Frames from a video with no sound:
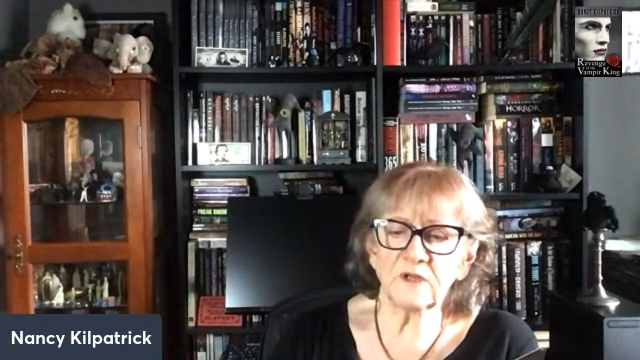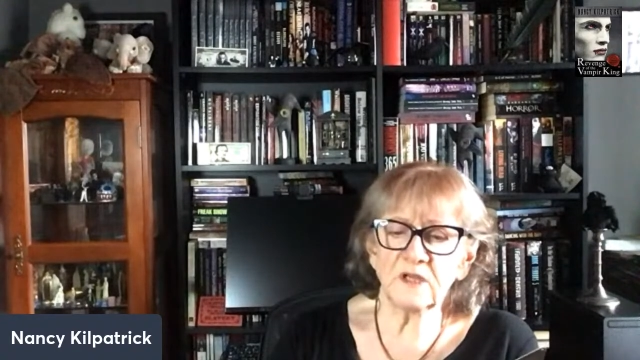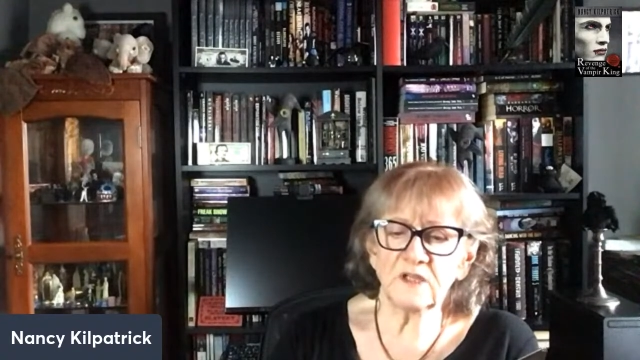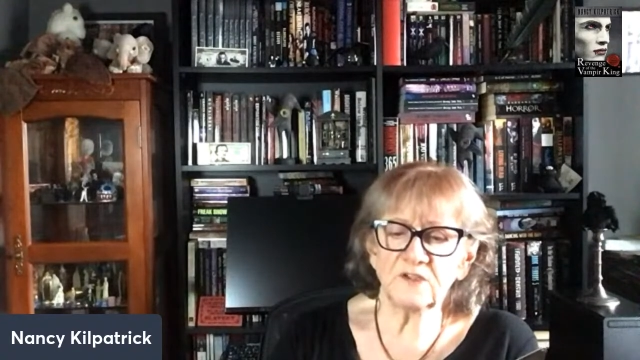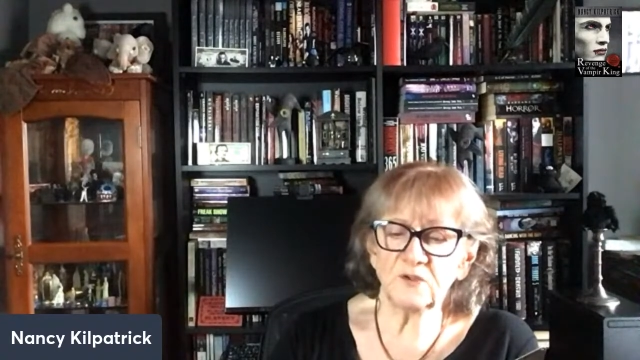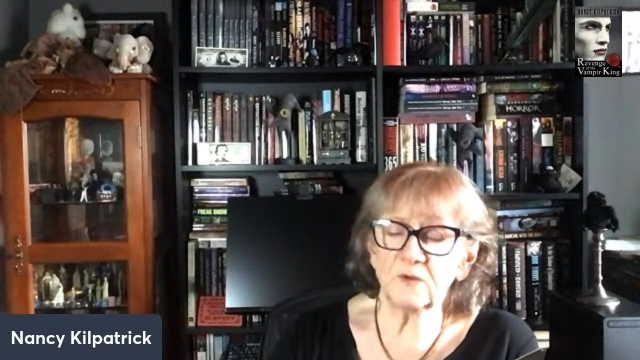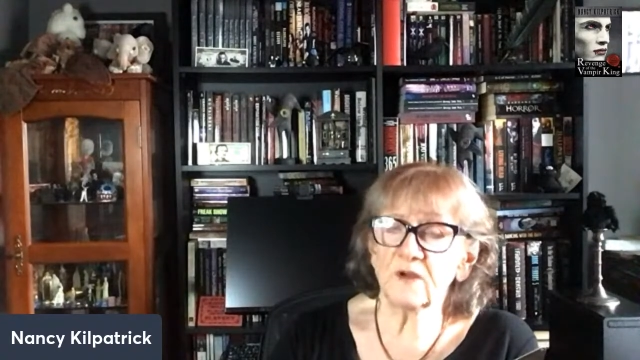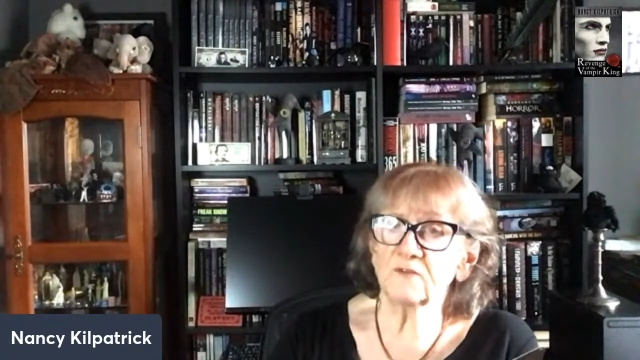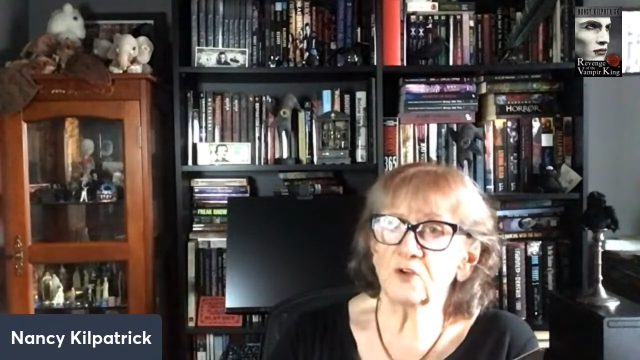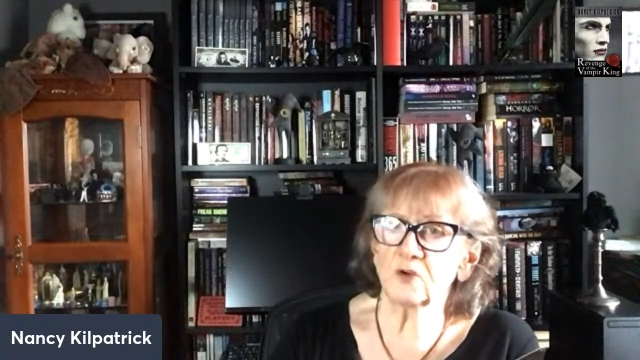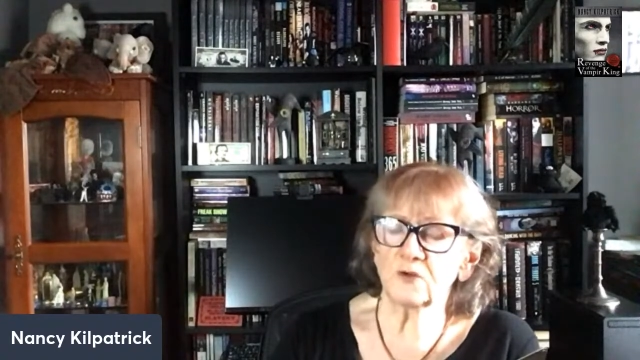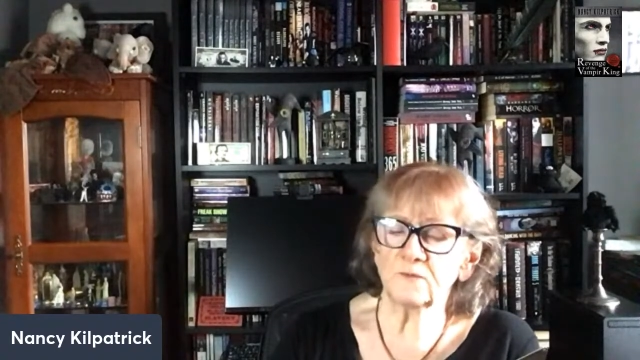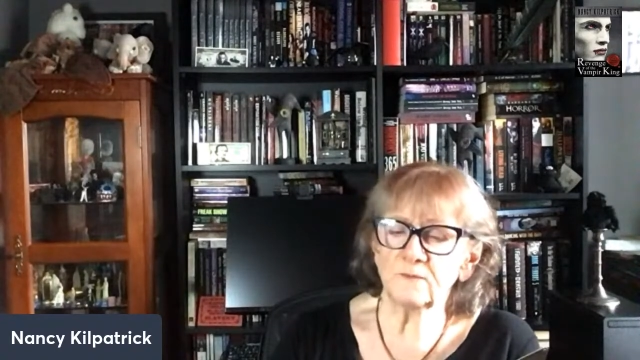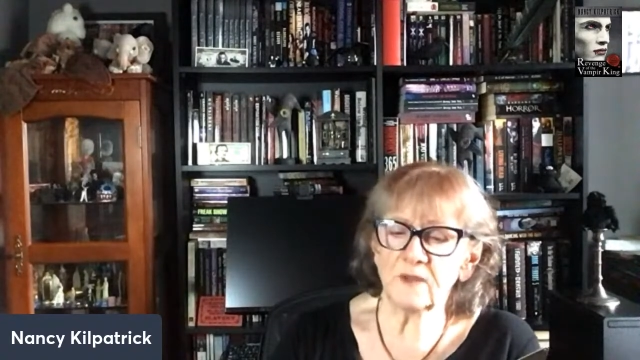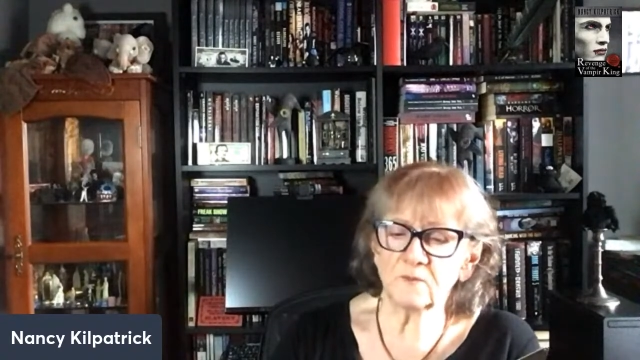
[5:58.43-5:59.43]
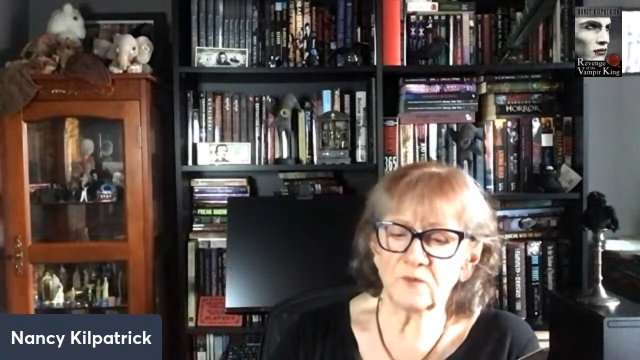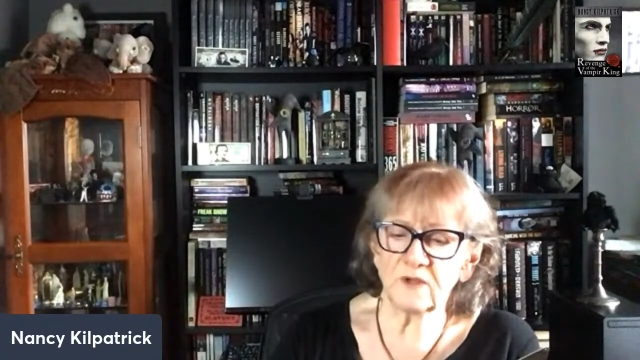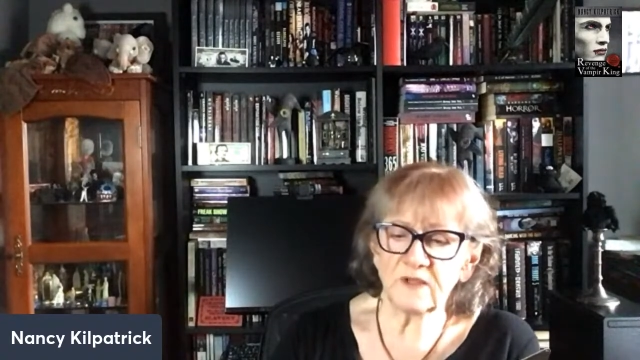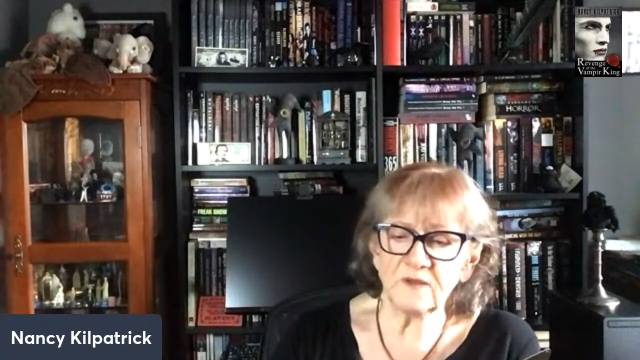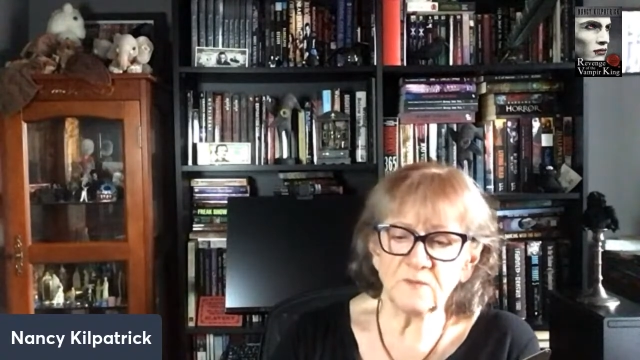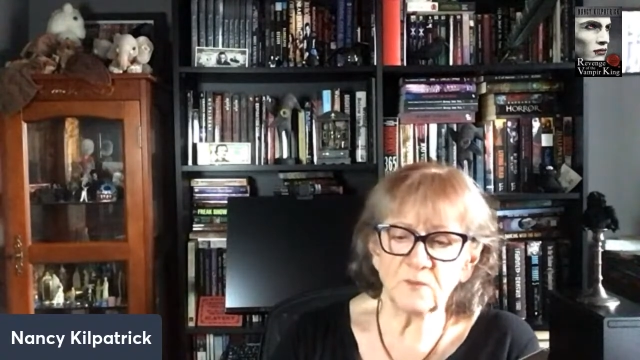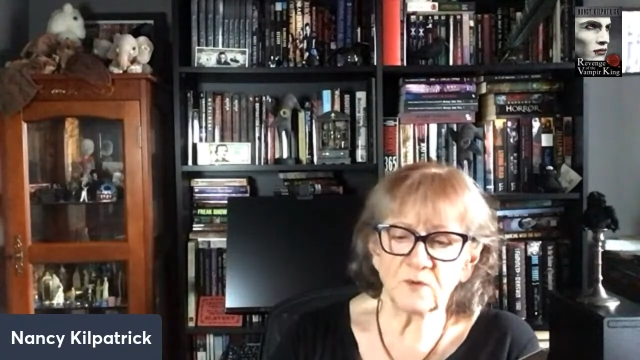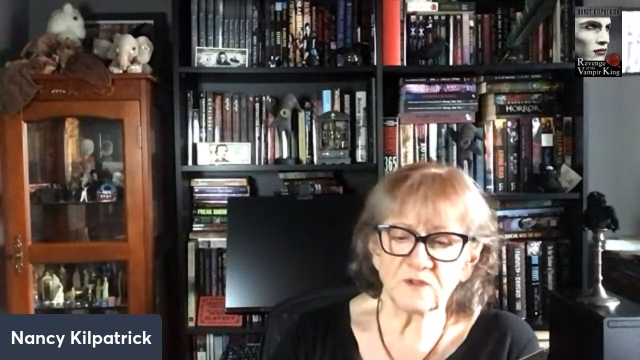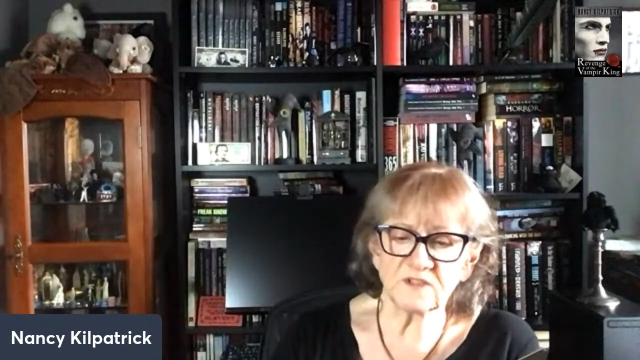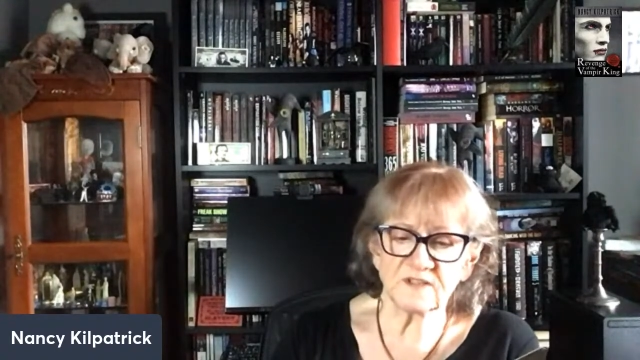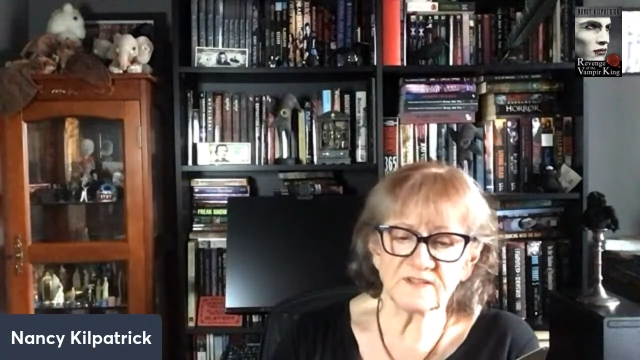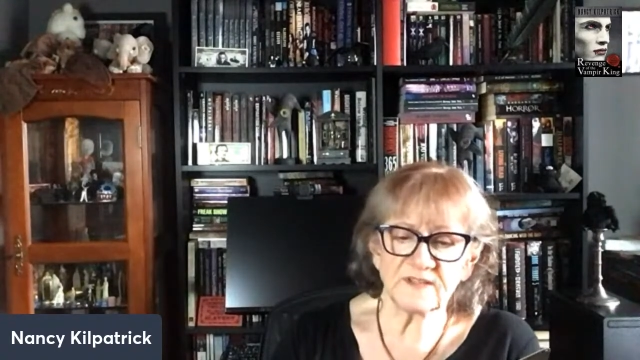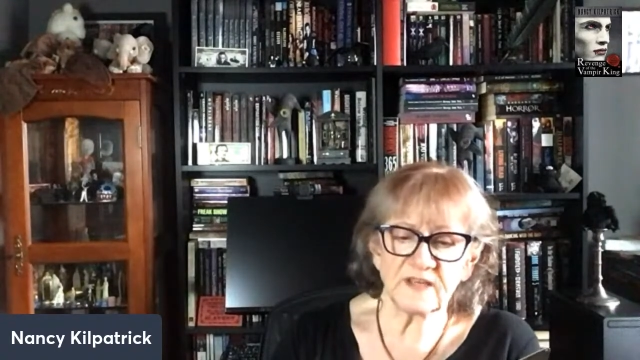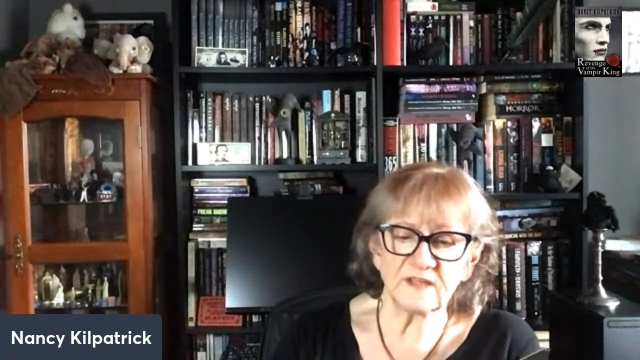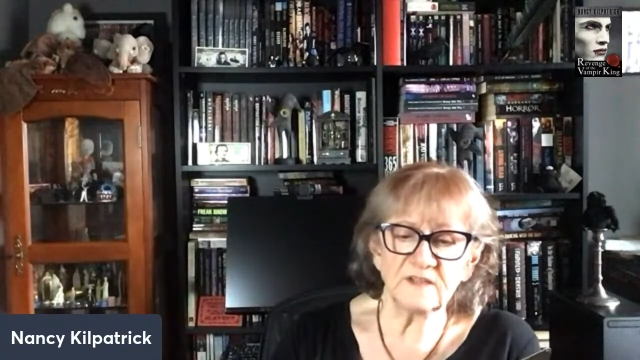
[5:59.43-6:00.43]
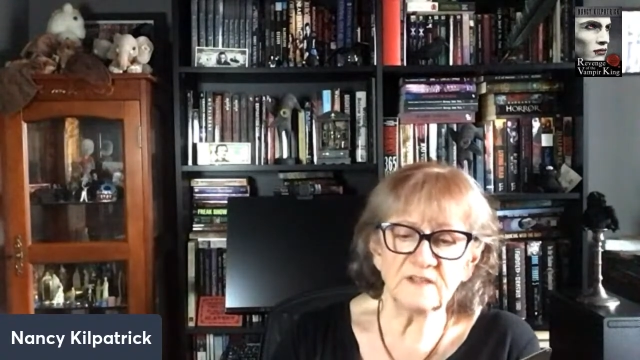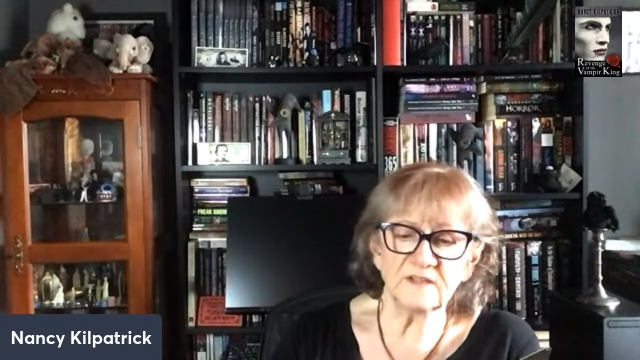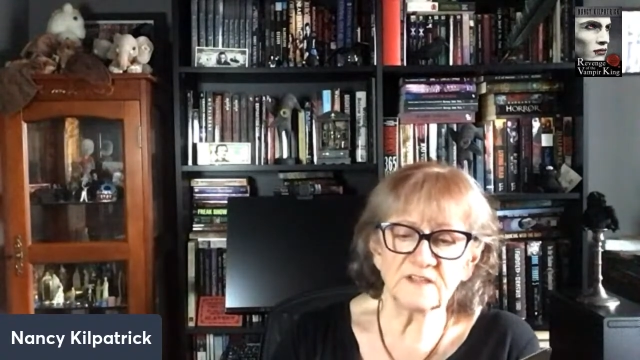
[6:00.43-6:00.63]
and you have a good memory, Moarte said,